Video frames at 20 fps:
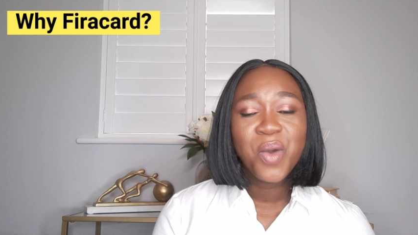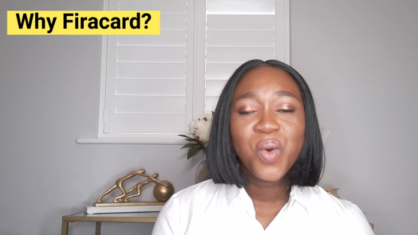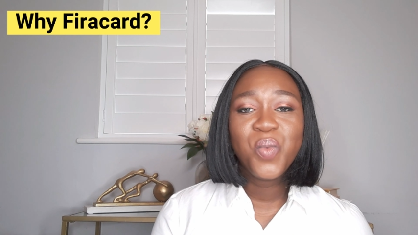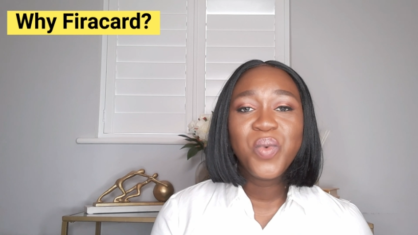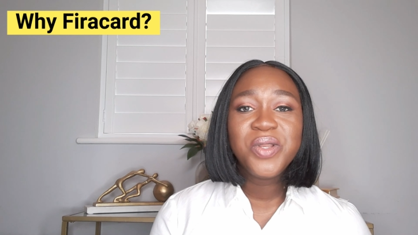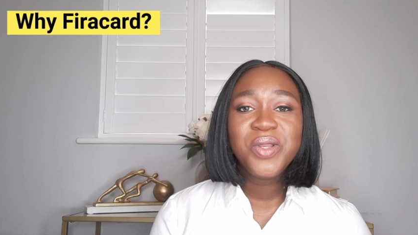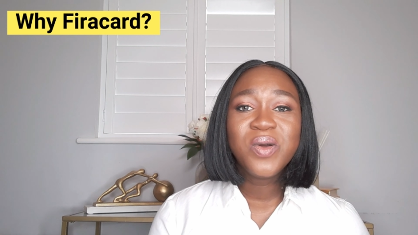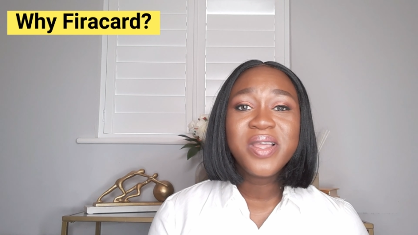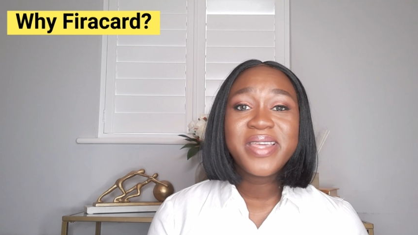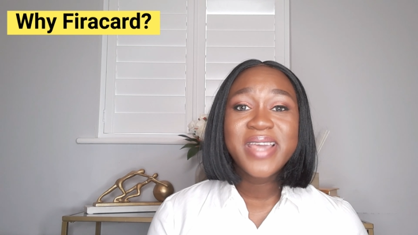
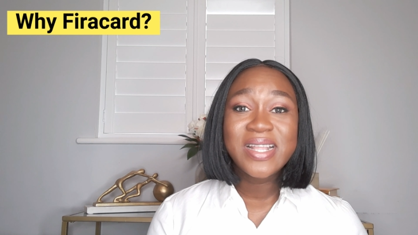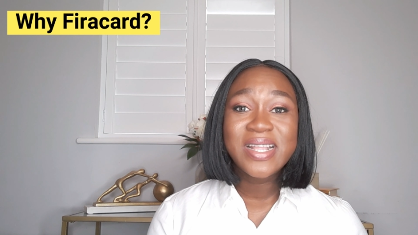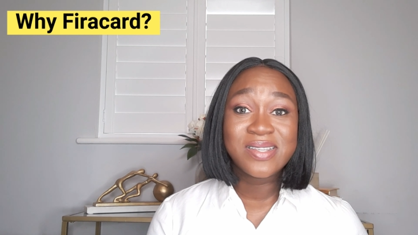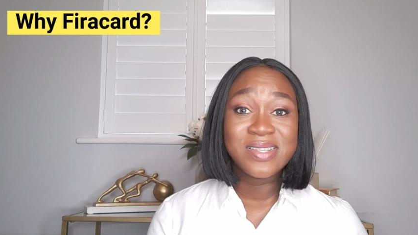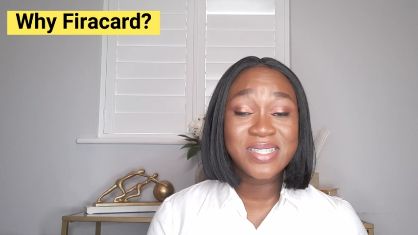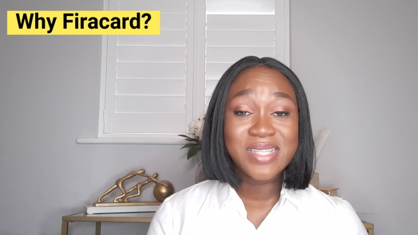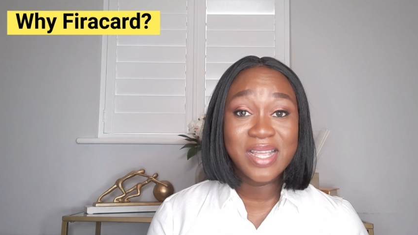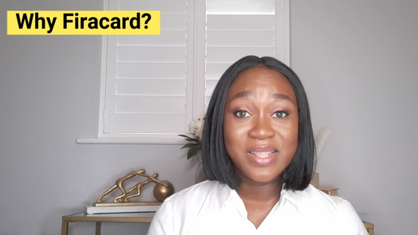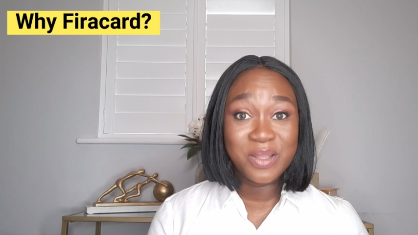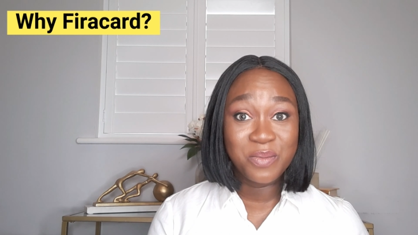We don't get to
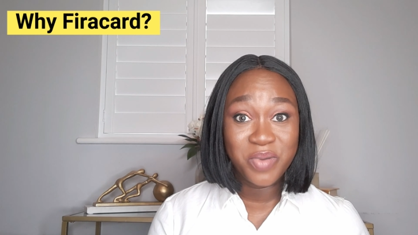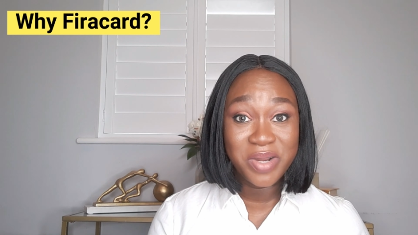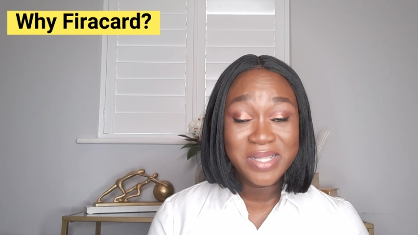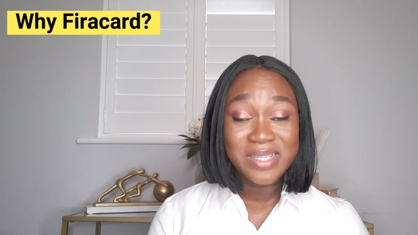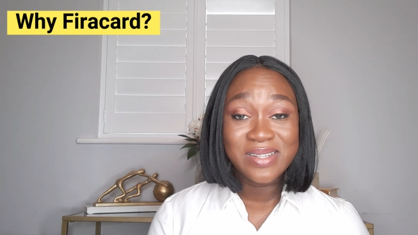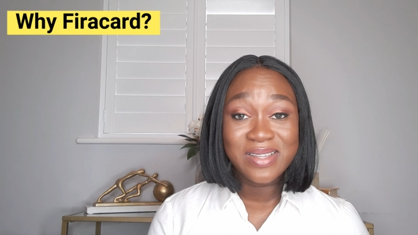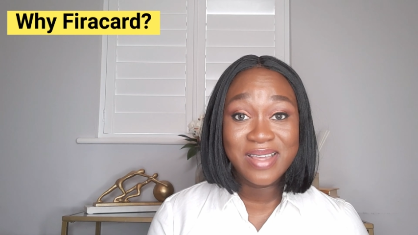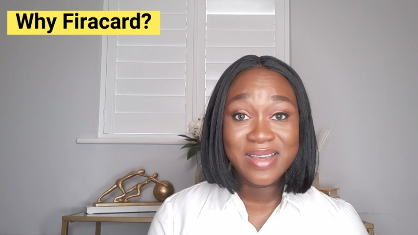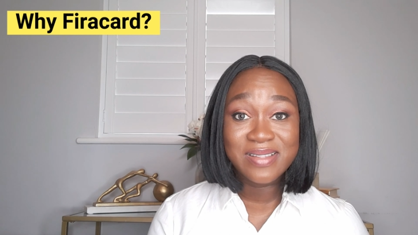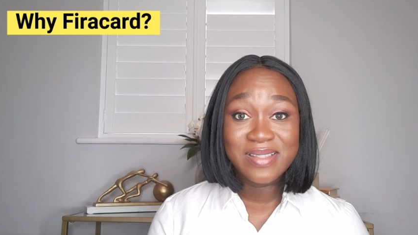celebrate
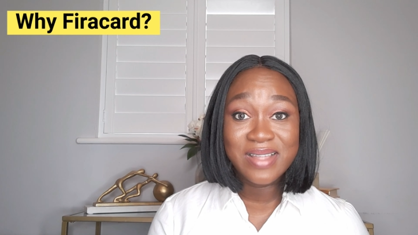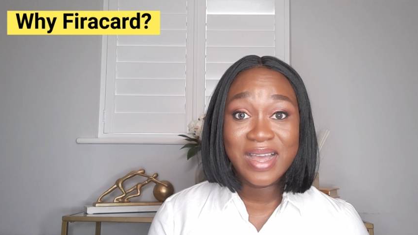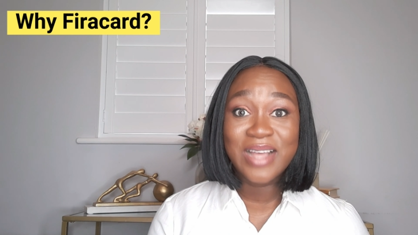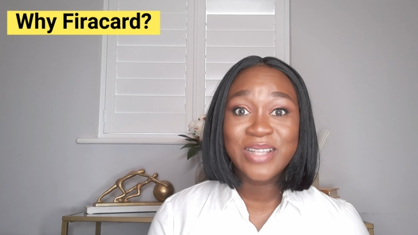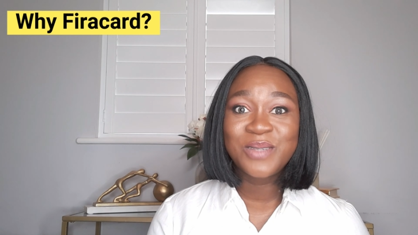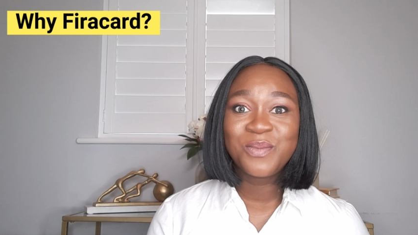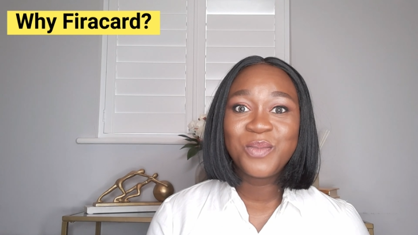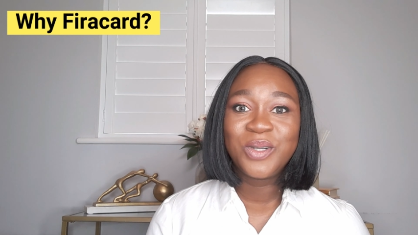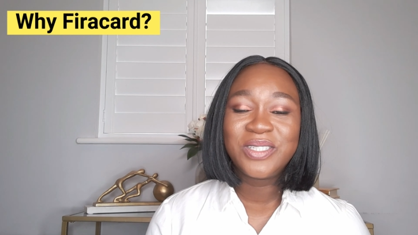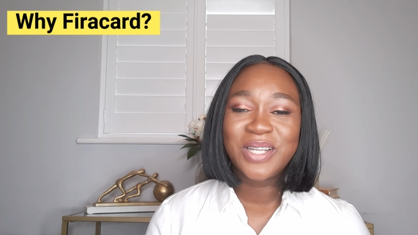together
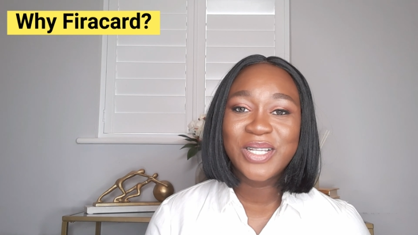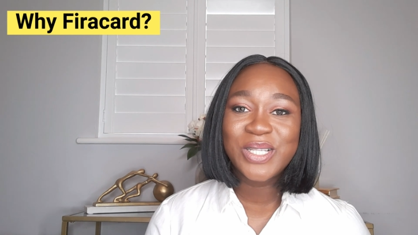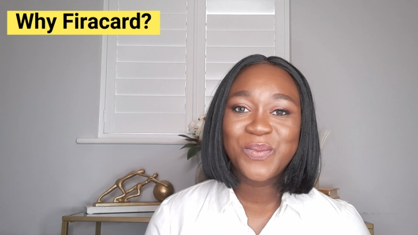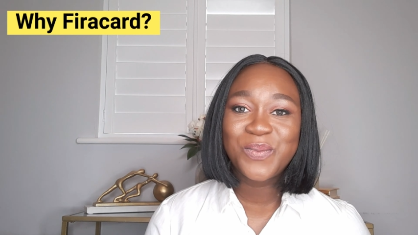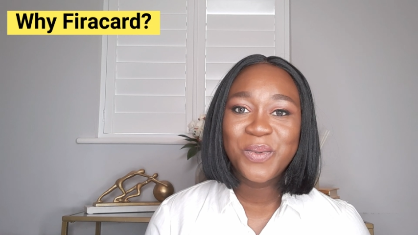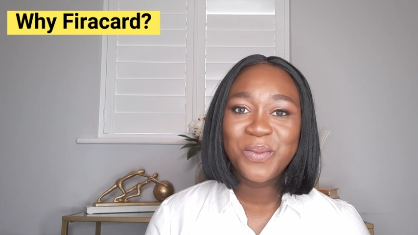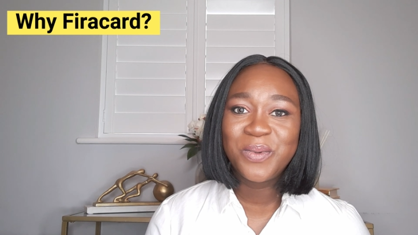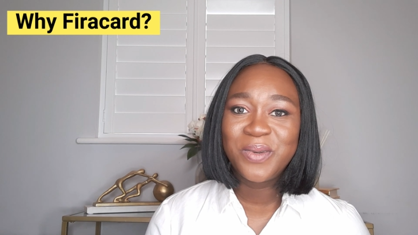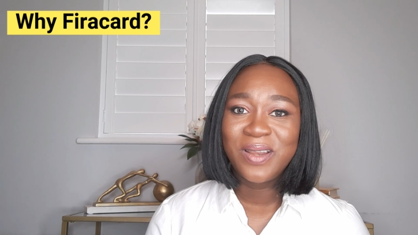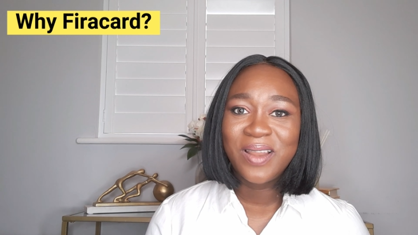as much as
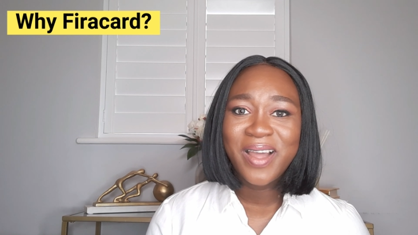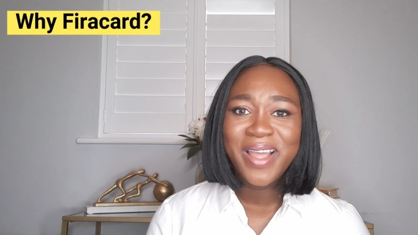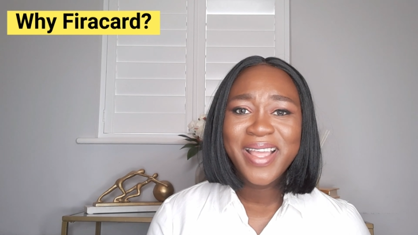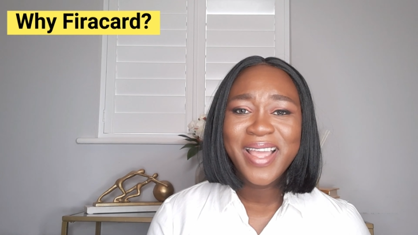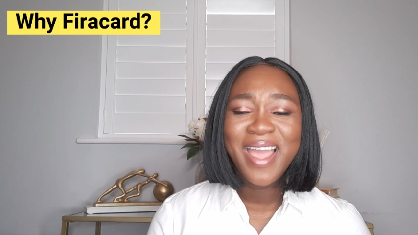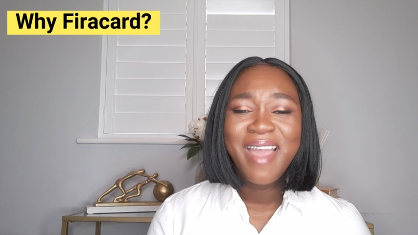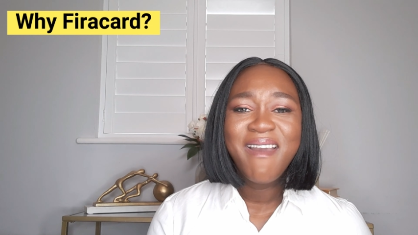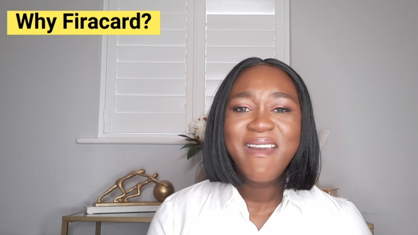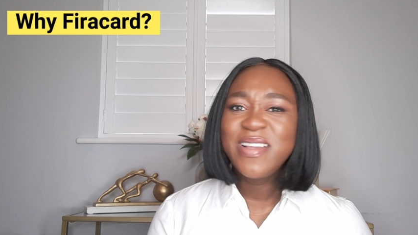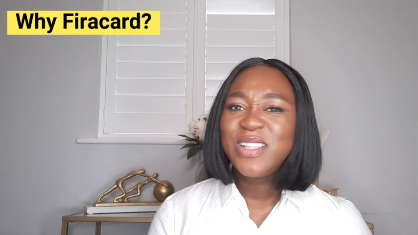we would like.